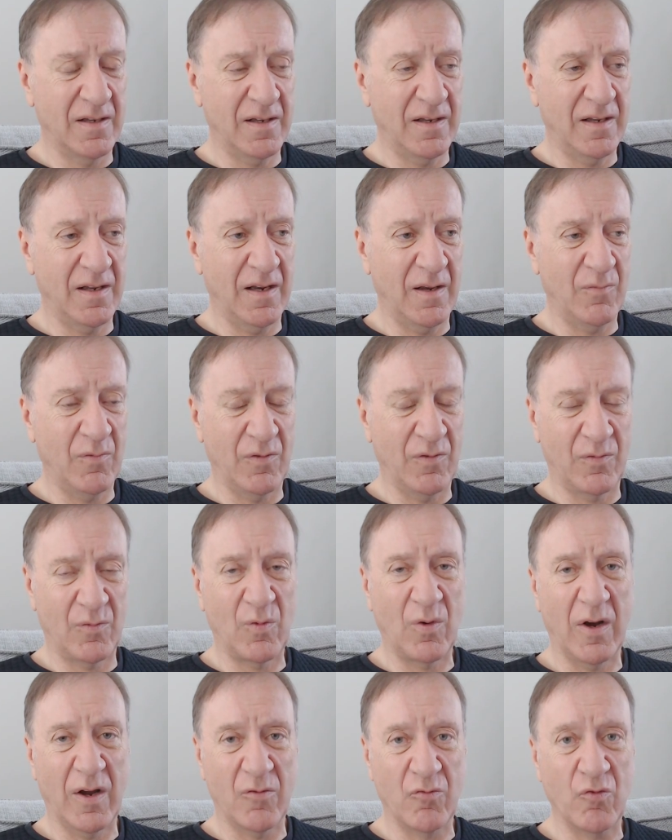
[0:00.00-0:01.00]
uh, and it was
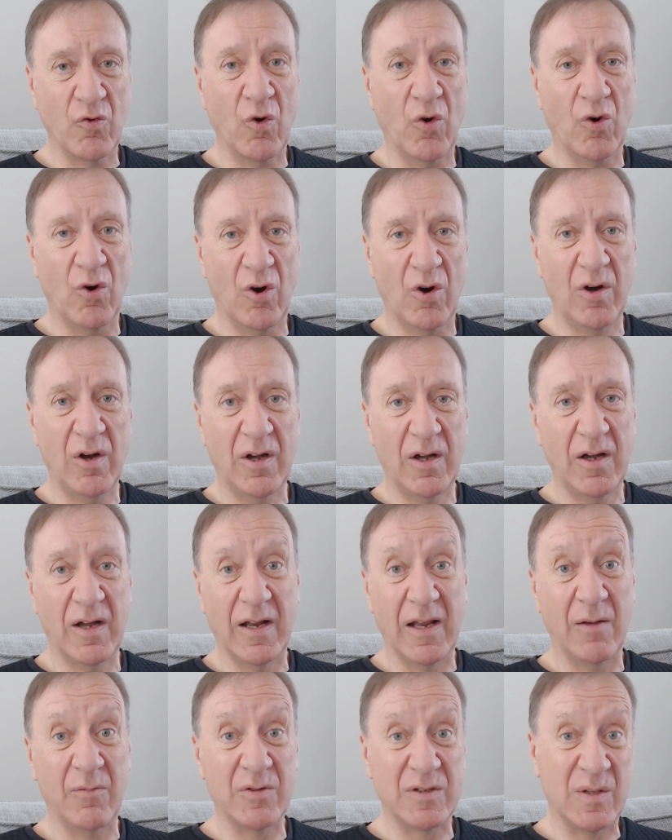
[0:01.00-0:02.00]
quite raw.
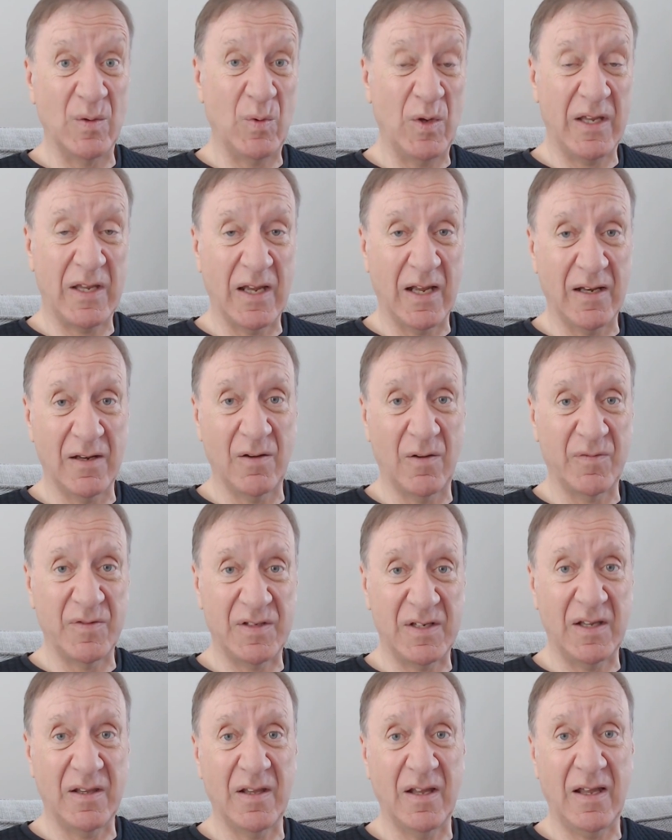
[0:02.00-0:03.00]
And it was the weekend,
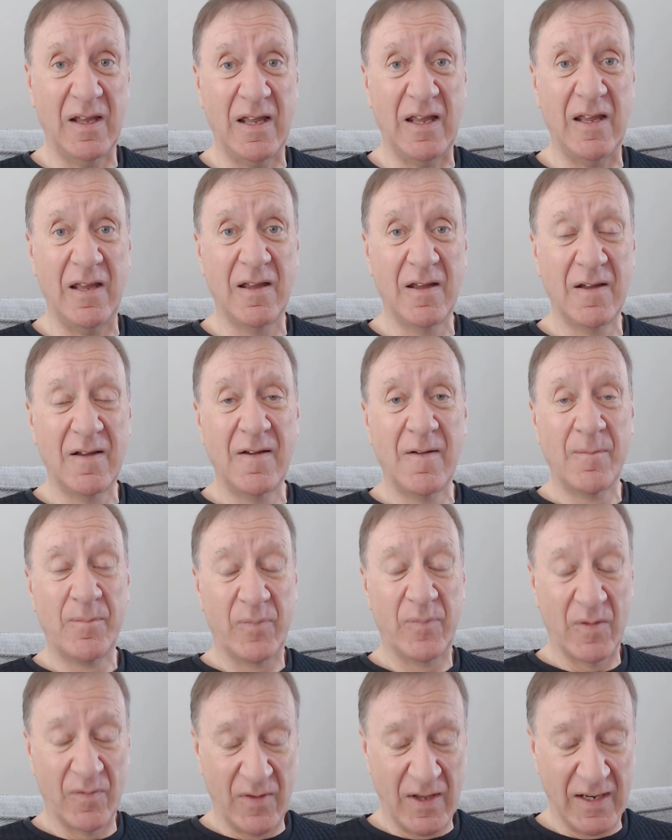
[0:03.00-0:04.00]
obviously, that he
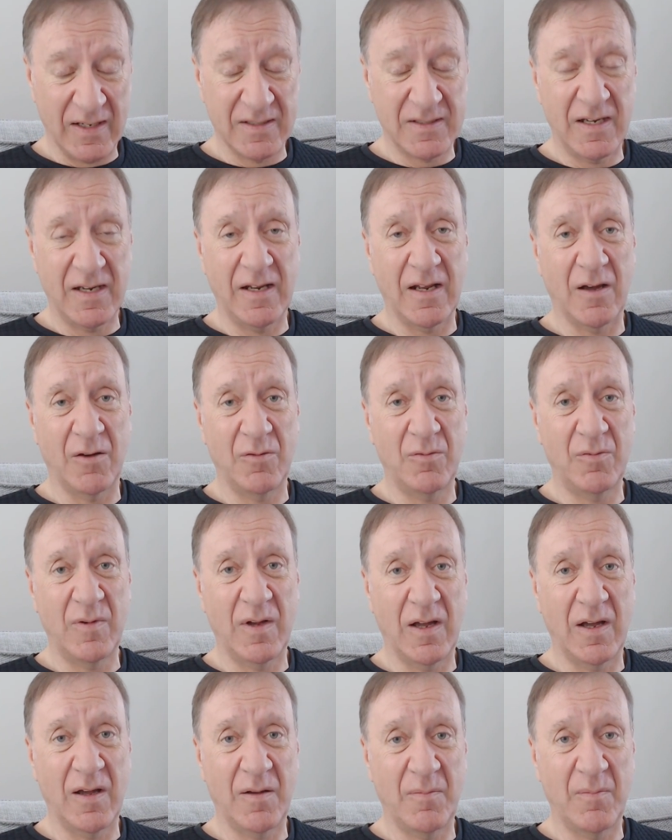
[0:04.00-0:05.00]
Valentino
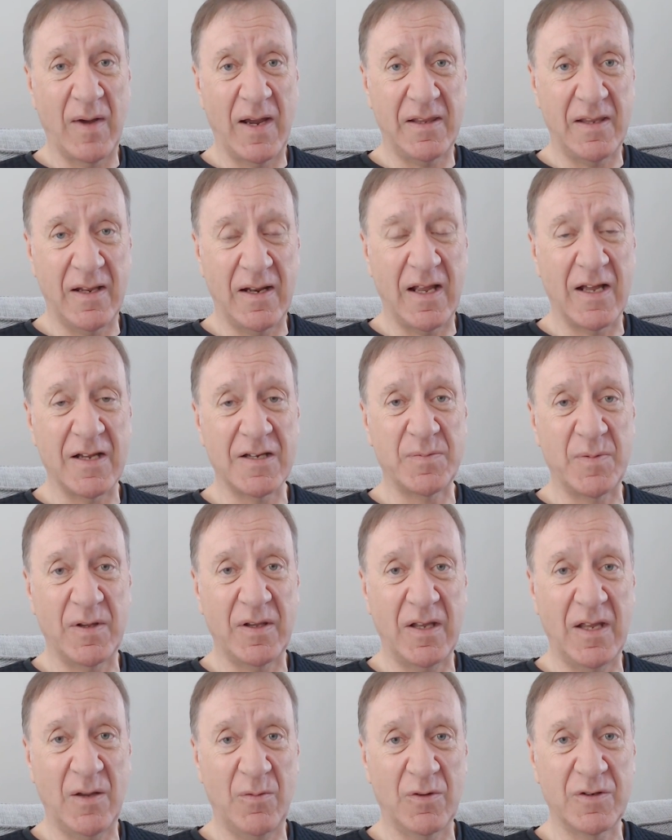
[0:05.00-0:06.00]
uh, made the
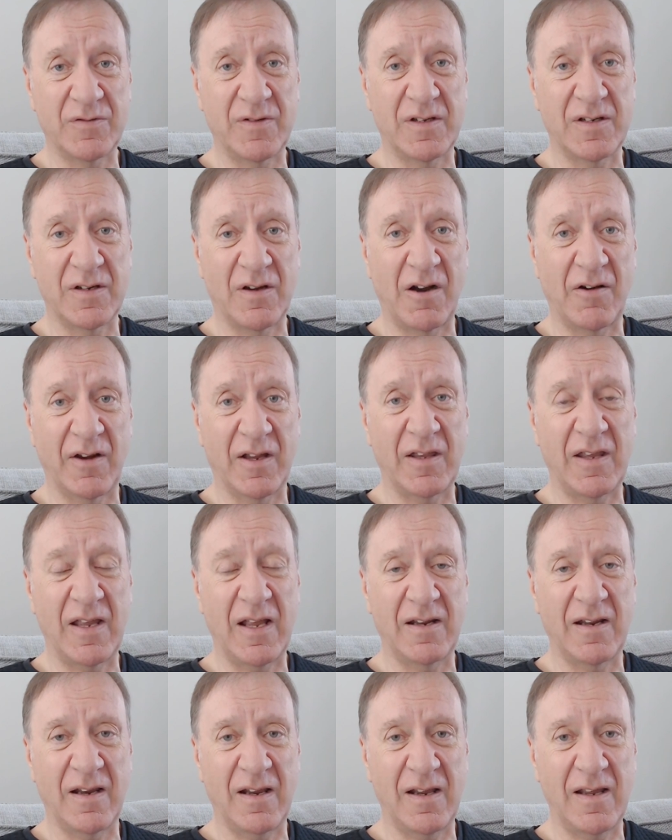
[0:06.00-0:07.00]
announcement that he was retiring at
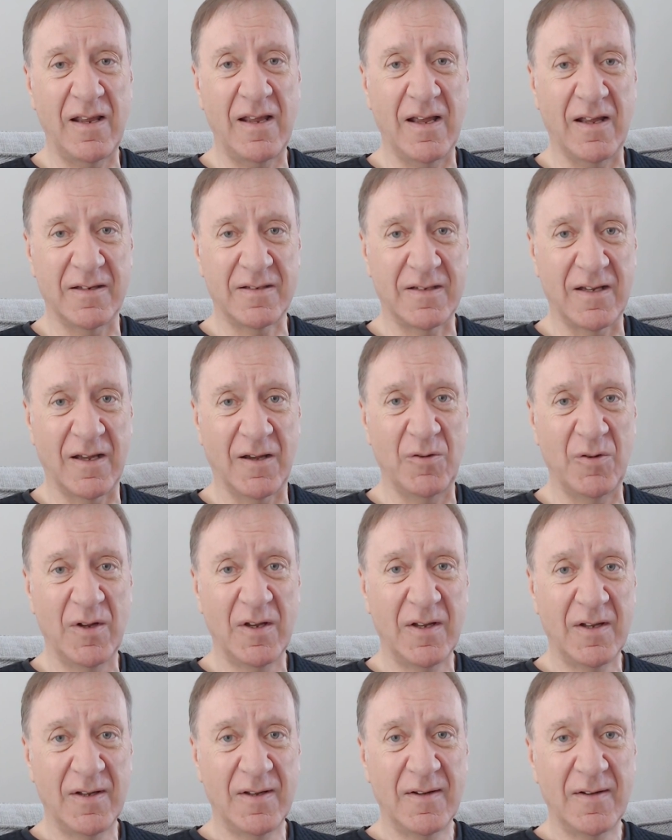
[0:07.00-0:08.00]
the end of the year. So
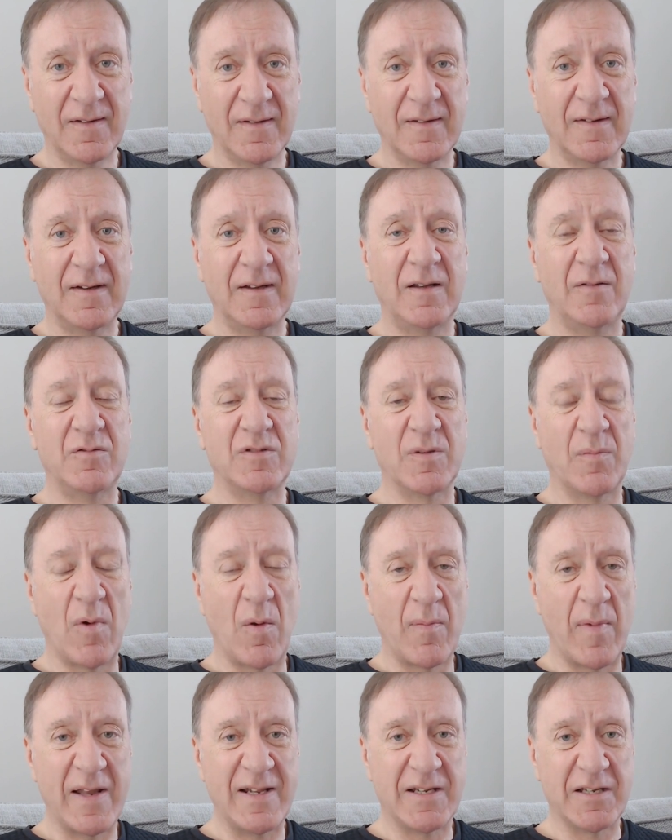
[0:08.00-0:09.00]
it was a
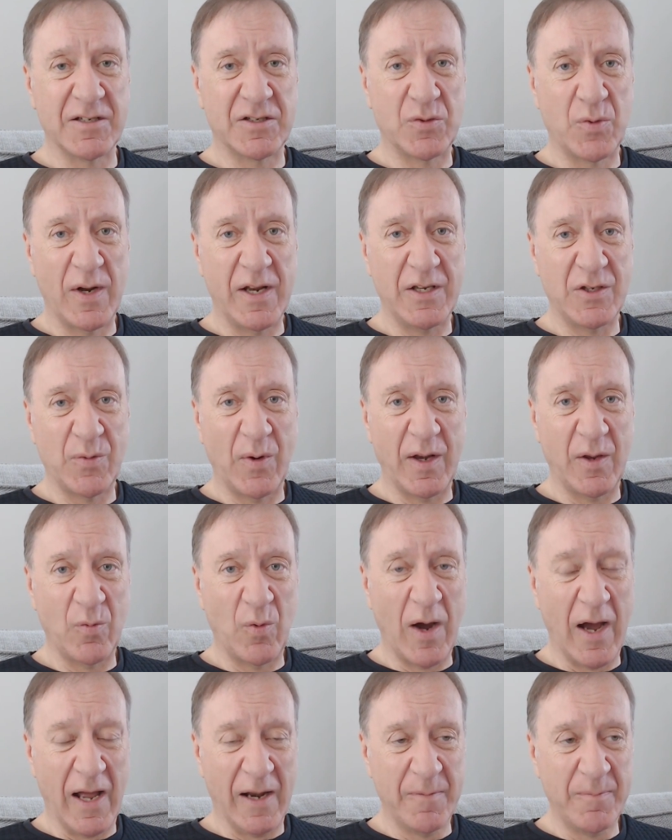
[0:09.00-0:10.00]
momentous
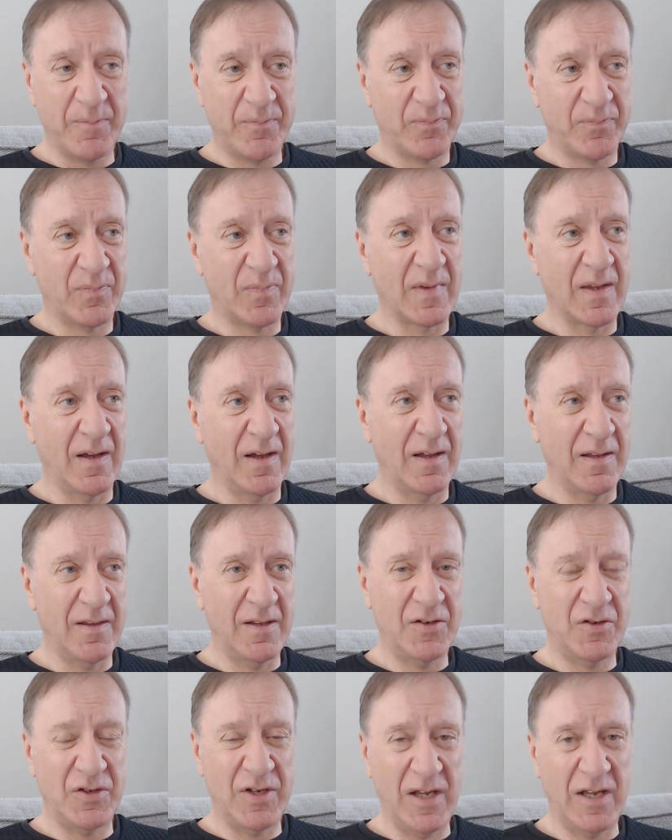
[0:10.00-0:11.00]
2021. Uh,
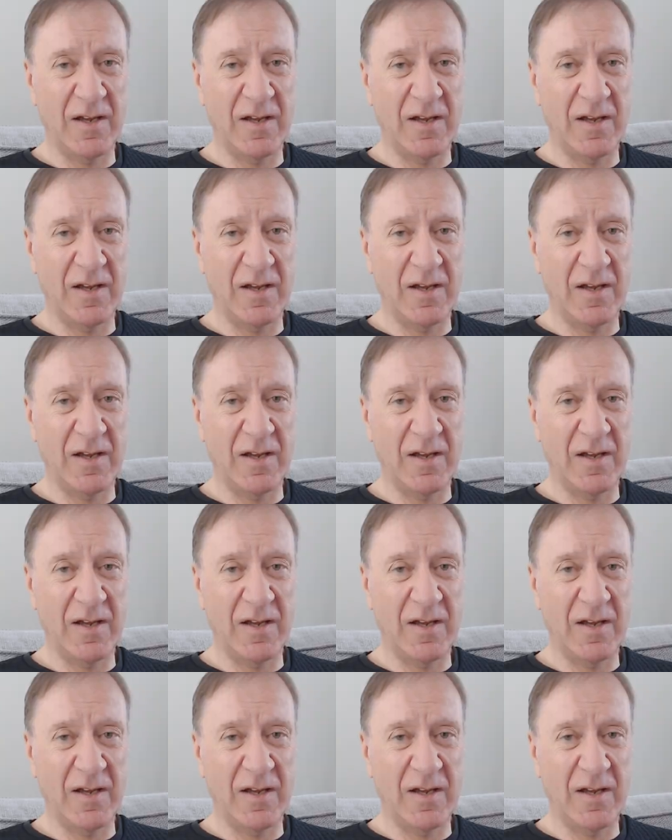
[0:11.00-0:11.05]
this